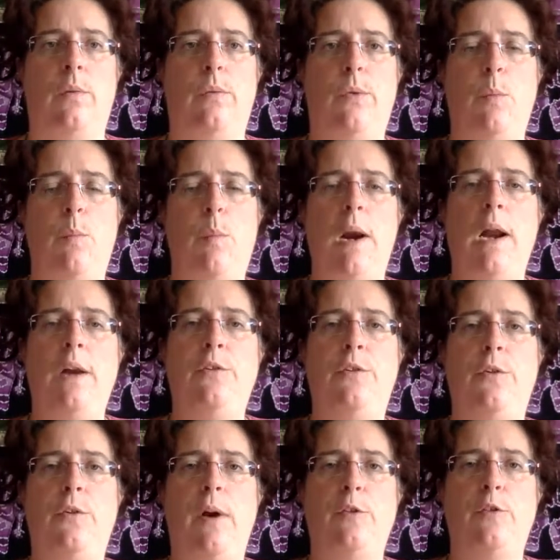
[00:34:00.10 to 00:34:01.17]
The plants
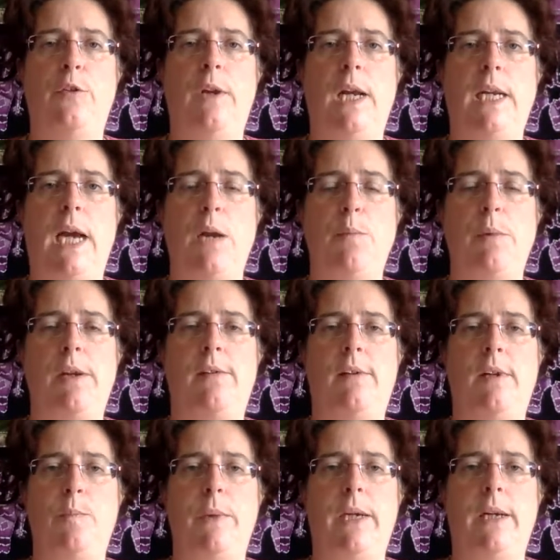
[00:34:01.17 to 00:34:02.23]
around you that had been
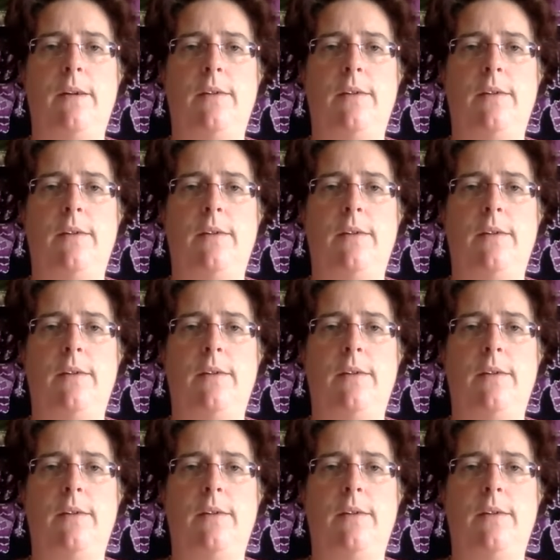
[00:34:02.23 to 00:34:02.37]
sleeping are